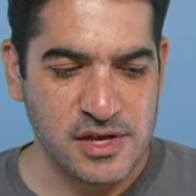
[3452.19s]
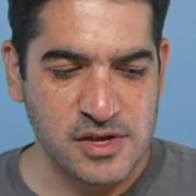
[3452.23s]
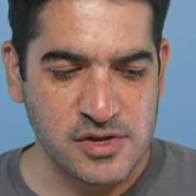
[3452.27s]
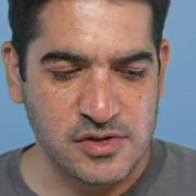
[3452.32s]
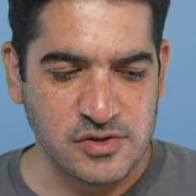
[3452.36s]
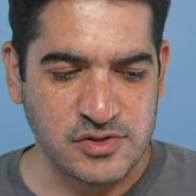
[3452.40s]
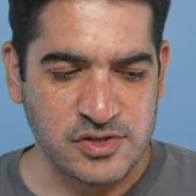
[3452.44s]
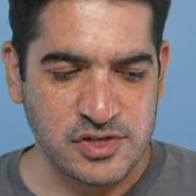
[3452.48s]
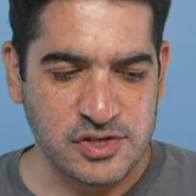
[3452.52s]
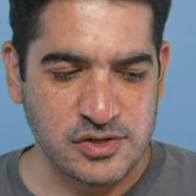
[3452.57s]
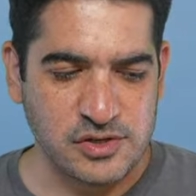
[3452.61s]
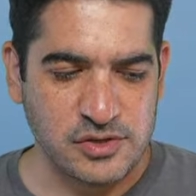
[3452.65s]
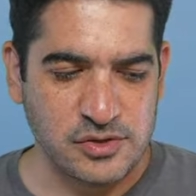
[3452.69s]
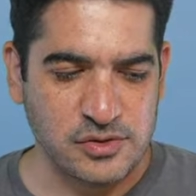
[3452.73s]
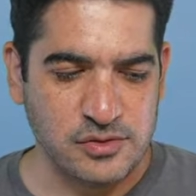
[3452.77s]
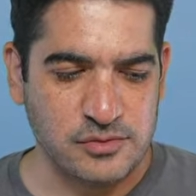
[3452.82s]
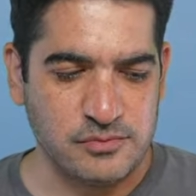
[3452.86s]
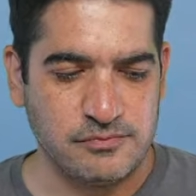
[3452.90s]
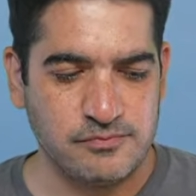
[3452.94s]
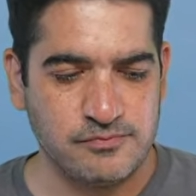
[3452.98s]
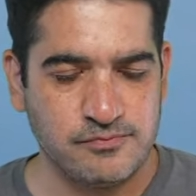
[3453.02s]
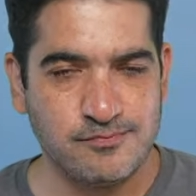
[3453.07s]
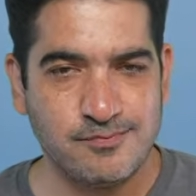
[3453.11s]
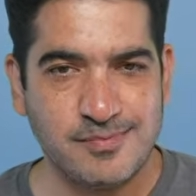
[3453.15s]
So
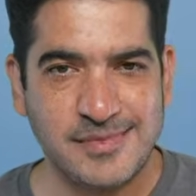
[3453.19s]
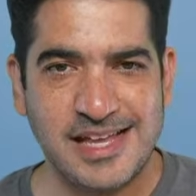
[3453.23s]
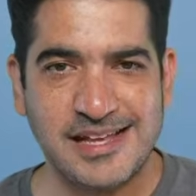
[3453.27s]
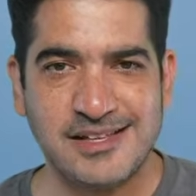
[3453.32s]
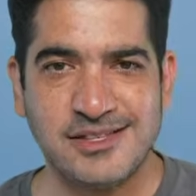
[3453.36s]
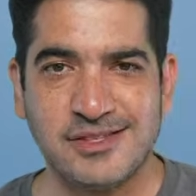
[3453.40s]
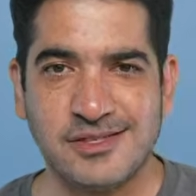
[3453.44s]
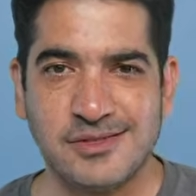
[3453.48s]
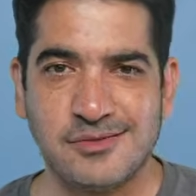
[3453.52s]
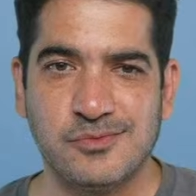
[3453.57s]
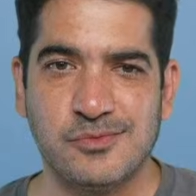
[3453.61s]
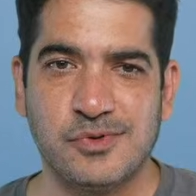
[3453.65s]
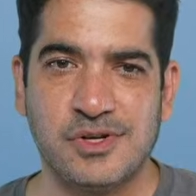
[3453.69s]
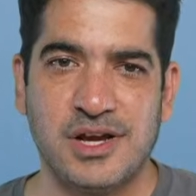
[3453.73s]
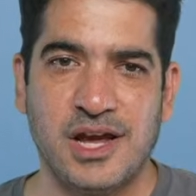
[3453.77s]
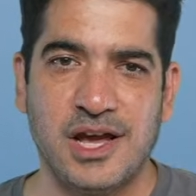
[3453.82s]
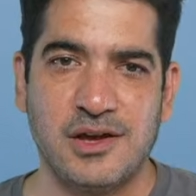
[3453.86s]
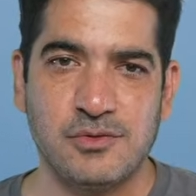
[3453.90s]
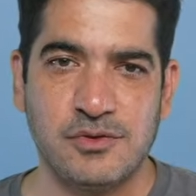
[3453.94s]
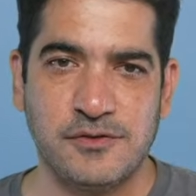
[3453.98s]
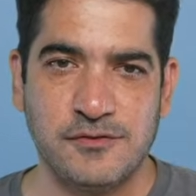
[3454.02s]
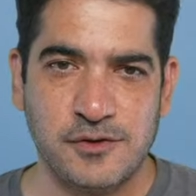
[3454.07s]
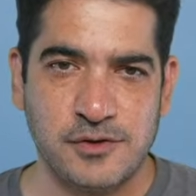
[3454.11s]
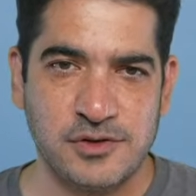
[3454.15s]
that's what I
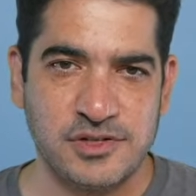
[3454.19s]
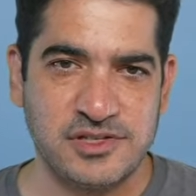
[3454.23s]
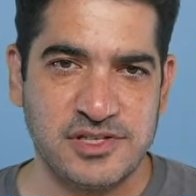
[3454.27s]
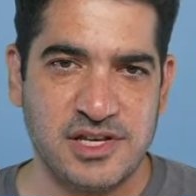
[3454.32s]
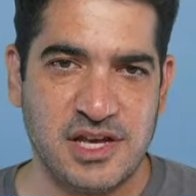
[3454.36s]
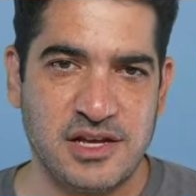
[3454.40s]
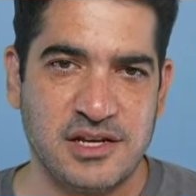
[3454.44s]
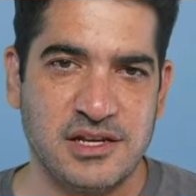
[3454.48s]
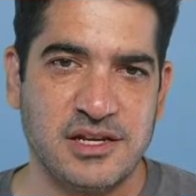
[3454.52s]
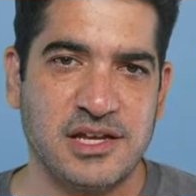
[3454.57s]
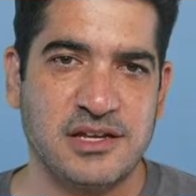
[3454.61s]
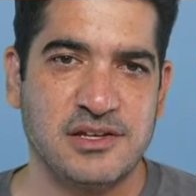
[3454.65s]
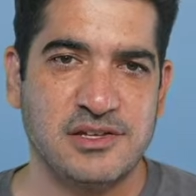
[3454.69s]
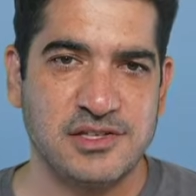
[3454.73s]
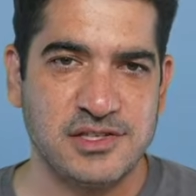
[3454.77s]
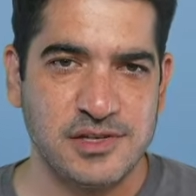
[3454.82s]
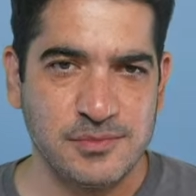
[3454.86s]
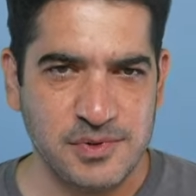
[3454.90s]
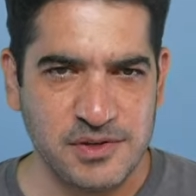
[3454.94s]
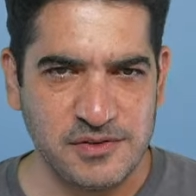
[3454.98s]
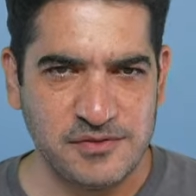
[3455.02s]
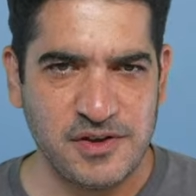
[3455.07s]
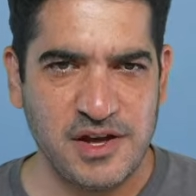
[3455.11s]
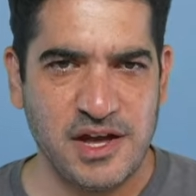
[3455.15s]
would focus on, kind of
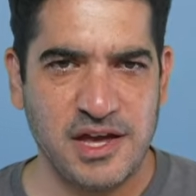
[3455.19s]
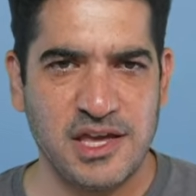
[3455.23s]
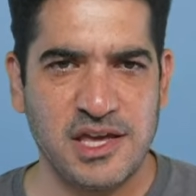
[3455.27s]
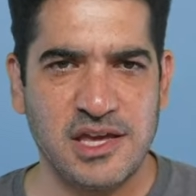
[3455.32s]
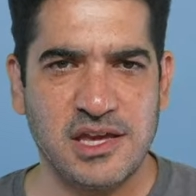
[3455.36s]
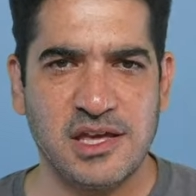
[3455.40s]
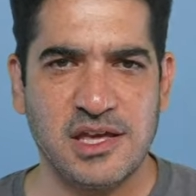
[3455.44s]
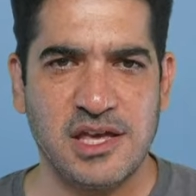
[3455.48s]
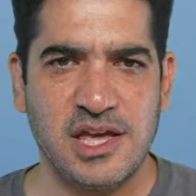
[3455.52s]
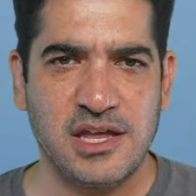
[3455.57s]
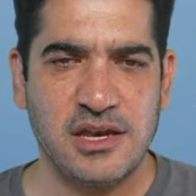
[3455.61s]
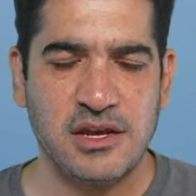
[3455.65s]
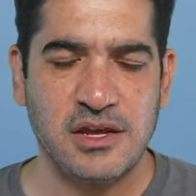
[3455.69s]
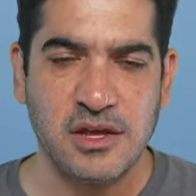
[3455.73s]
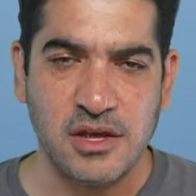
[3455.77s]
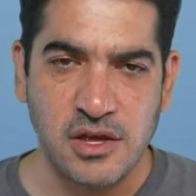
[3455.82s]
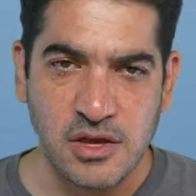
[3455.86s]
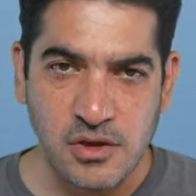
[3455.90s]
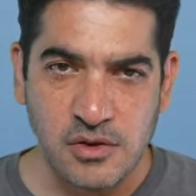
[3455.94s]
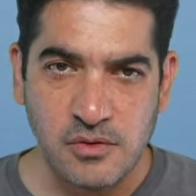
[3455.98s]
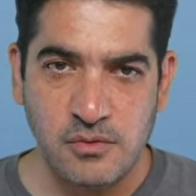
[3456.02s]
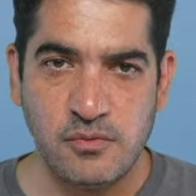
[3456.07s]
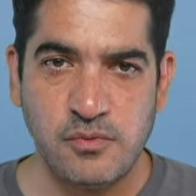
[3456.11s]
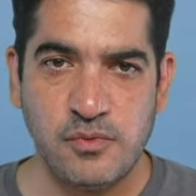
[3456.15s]
simplifying and
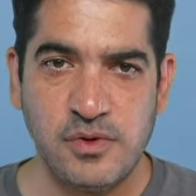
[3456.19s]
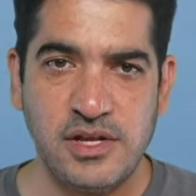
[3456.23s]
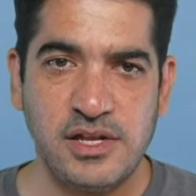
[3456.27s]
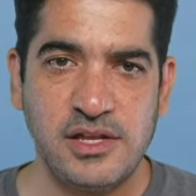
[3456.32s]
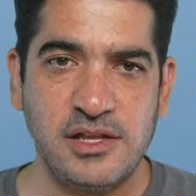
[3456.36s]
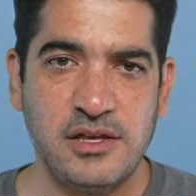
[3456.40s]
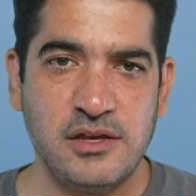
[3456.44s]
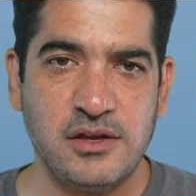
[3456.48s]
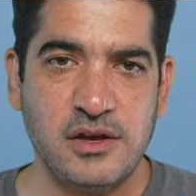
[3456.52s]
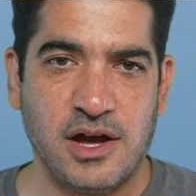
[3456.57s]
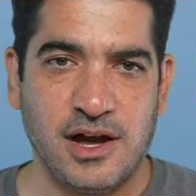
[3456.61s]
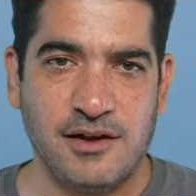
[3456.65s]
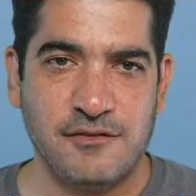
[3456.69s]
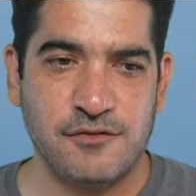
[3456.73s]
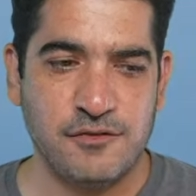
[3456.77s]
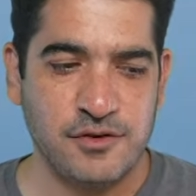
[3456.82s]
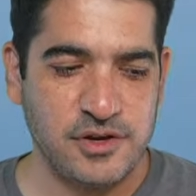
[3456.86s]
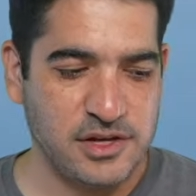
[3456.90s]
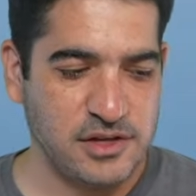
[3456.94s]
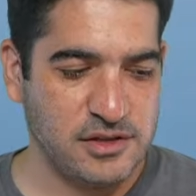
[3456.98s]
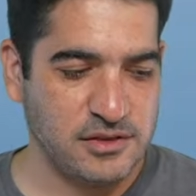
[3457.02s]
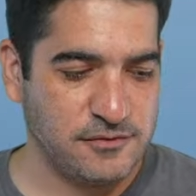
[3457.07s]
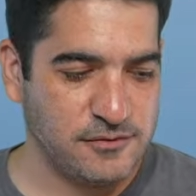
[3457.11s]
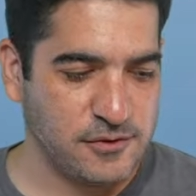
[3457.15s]
really
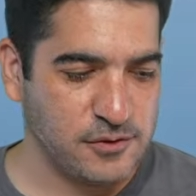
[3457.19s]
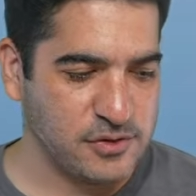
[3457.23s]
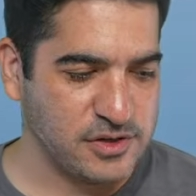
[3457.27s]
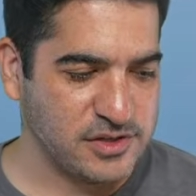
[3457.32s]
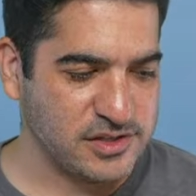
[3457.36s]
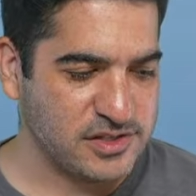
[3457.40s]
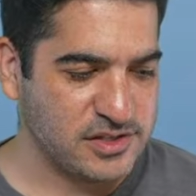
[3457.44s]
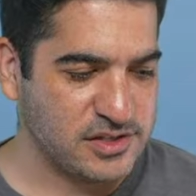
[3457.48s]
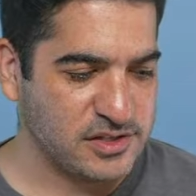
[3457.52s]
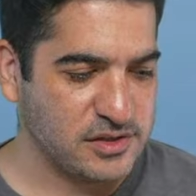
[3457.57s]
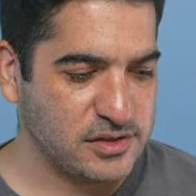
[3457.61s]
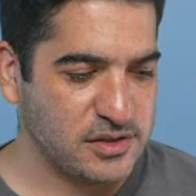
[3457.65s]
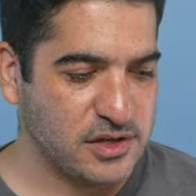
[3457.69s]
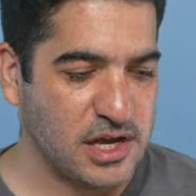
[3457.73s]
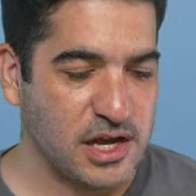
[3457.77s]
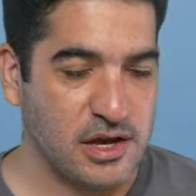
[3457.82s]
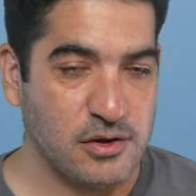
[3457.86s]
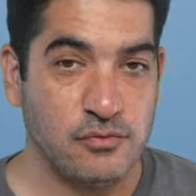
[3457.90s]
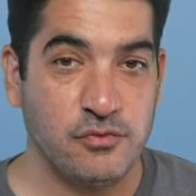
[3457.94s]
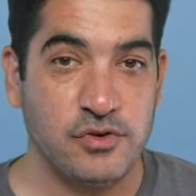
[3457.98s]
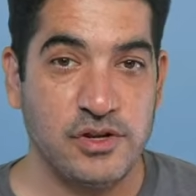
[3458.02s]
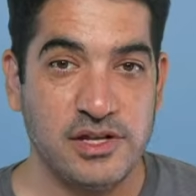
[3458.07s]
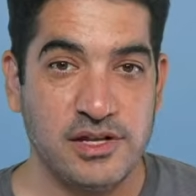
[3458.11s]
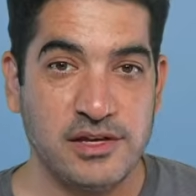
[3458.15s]
offering the focus,
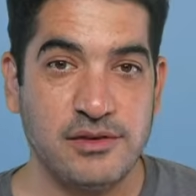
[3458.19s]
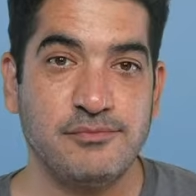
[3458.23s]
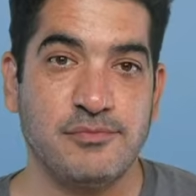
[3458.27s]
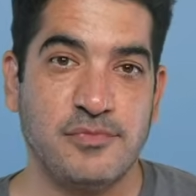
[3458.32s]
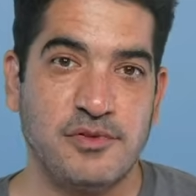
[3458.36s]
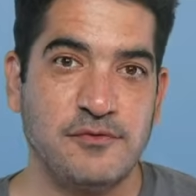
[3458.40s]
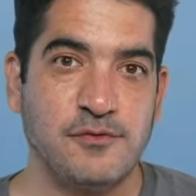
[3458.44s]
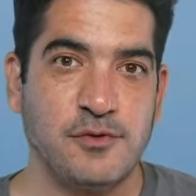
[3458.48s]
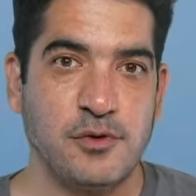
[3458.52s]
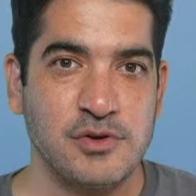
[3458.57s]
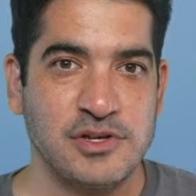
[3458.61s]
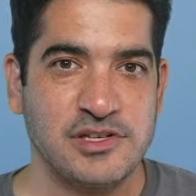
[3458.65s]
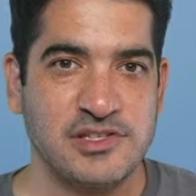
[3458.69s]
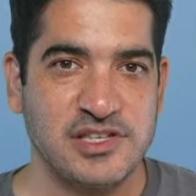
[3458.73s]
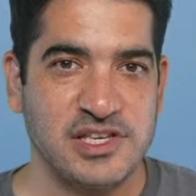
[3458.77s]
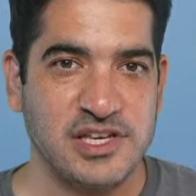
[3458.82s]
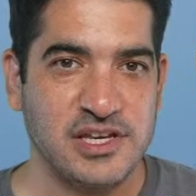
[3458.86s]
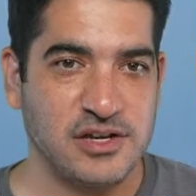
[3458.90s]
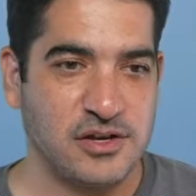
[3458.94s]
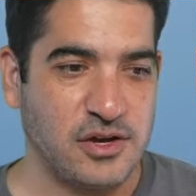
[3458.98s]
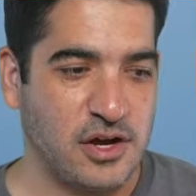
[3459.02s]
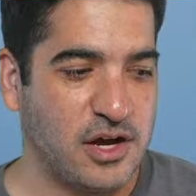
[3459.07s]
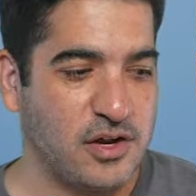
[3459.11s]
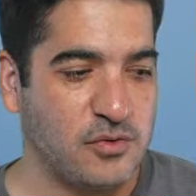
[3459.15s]
really
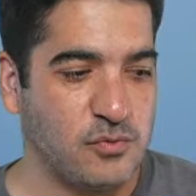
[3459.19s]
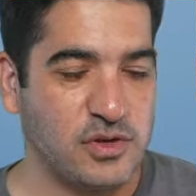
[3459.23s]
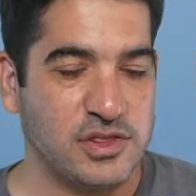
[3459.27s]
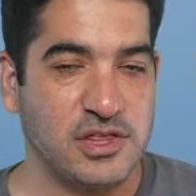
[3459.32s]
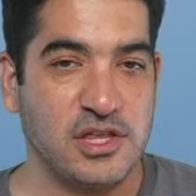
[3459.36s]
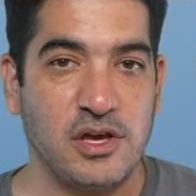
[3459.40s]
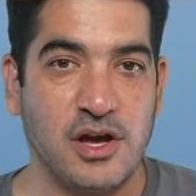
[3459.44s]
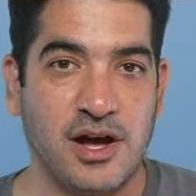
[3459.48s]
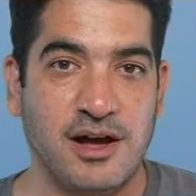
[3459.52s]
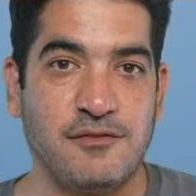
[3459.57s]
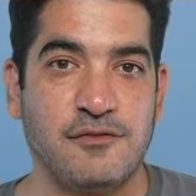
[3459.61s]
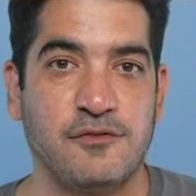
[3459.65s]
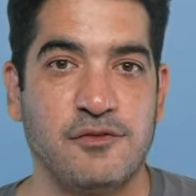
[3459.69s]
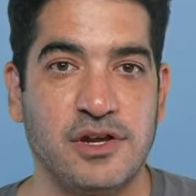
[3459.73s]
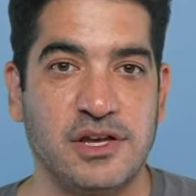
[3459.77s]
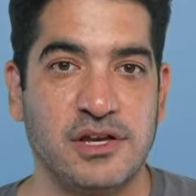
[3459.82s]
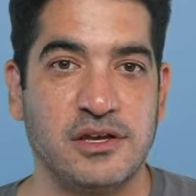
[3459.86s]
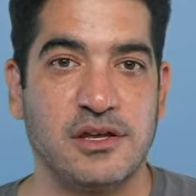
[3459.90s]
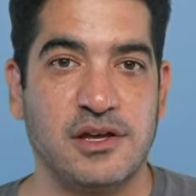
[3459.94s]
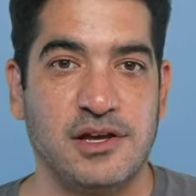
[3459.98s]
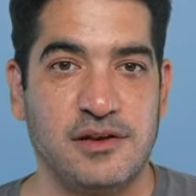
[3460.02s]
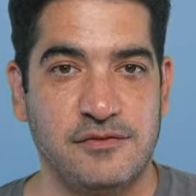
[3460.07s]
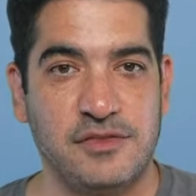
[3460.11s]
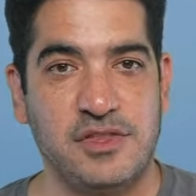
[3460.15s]
focusing on what the offering
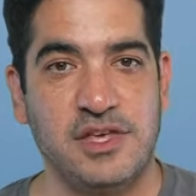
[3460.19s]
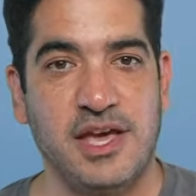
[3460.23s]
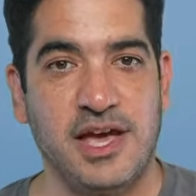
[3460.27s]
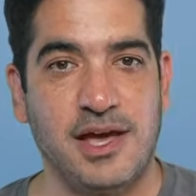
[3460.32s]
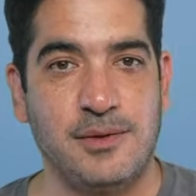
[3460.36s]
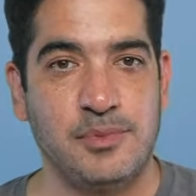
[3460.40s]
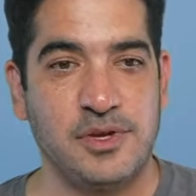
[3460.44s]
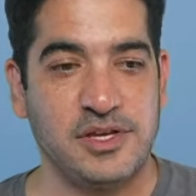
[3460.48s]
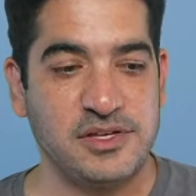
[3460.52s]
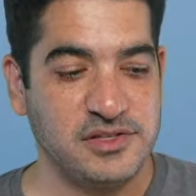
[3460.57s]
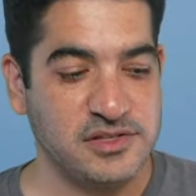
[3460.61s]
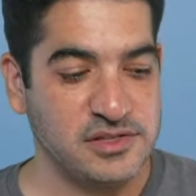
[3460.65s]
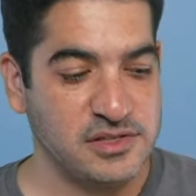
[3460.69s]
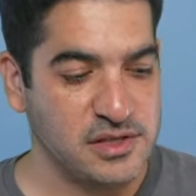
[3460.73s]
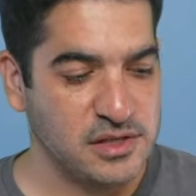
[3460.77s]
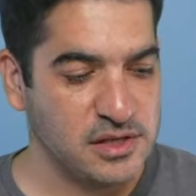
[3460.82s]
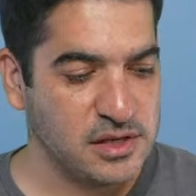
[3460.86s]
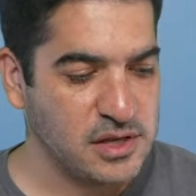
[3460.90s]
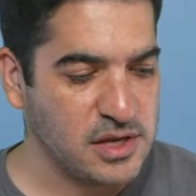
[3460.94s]
of the app is.